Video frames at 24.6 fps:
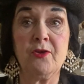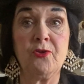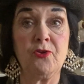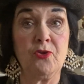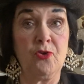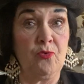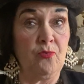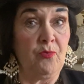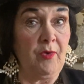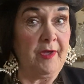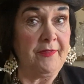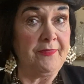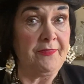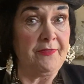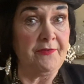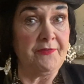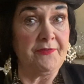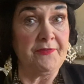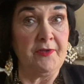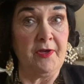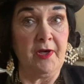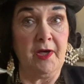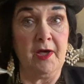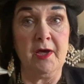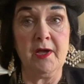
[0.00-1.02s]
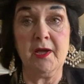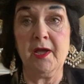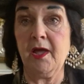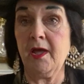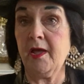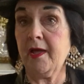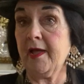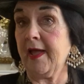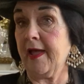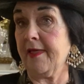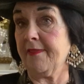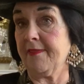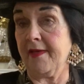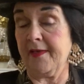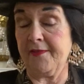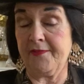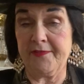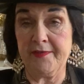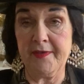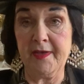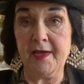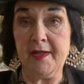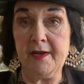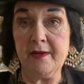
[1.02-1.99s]
you write the song, and
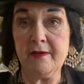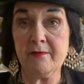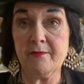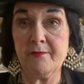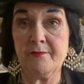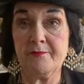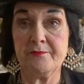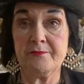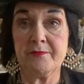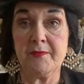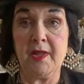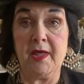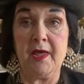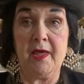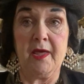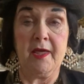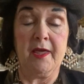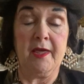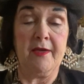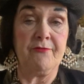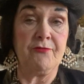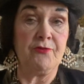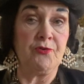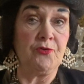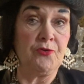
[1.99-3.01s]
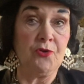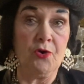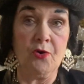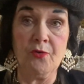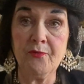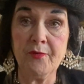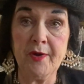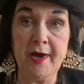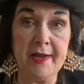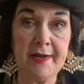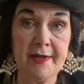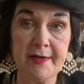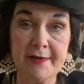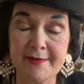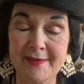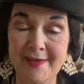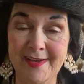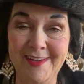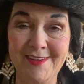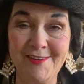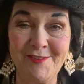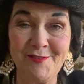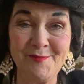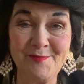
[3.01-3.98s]
that's it. If you don't write it
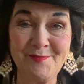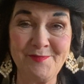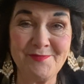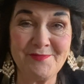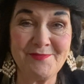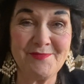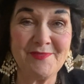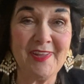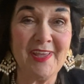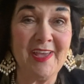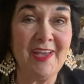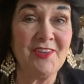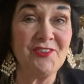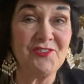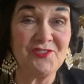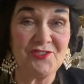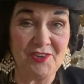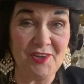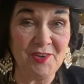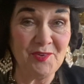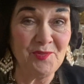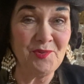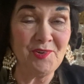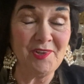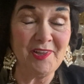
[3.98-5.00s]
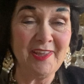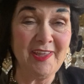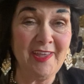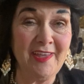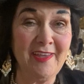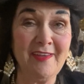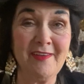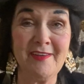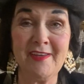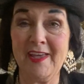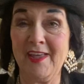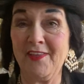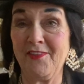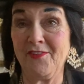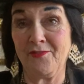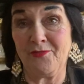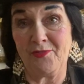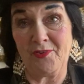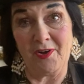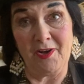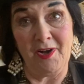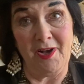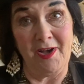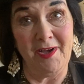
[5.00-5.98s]
down, generally it's
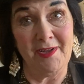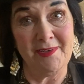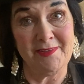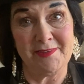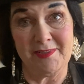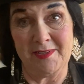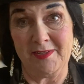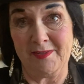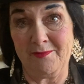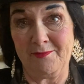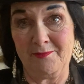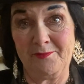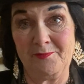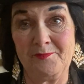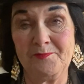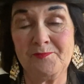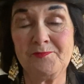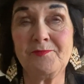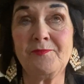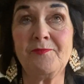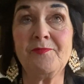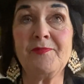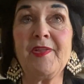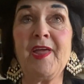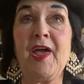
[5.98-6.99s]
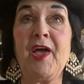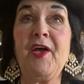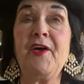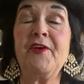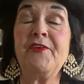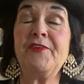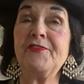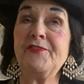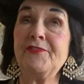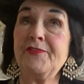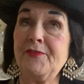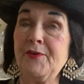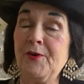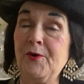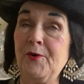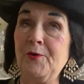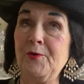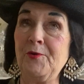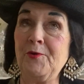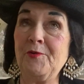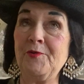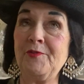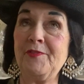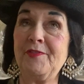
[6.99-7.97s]
forgotten.
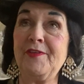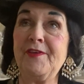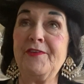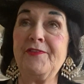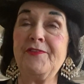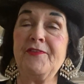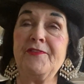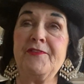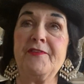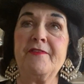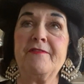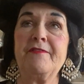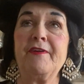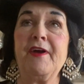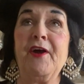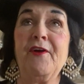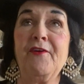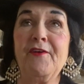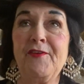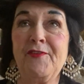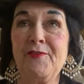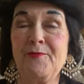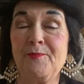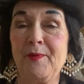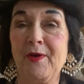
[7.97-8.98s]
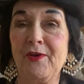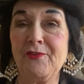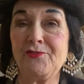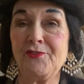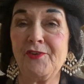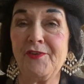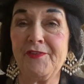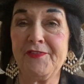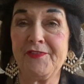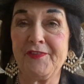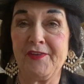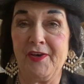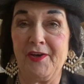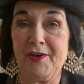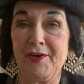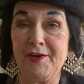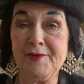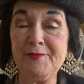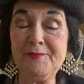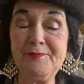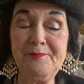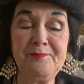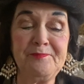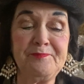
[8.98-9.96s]
So this is a very special
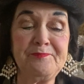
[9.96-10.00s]
song,